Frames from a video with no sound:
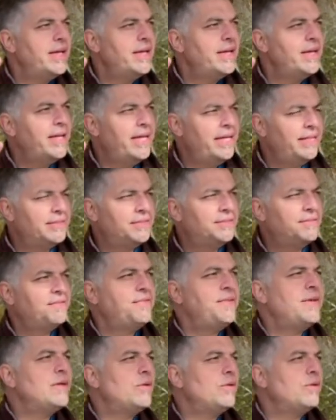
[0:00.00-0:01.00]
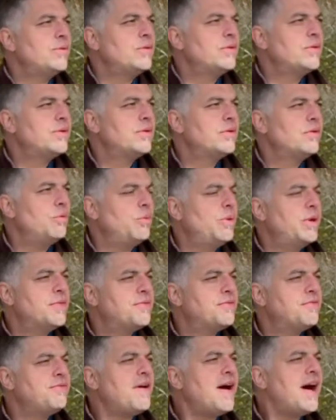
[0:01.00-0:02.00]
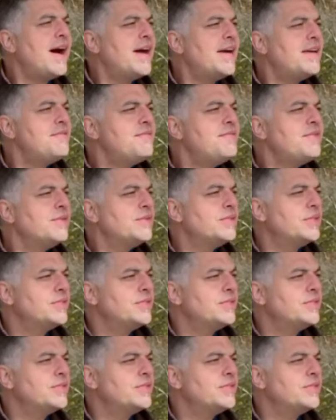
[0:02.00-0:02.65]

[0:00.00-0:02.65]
is filled with 5,000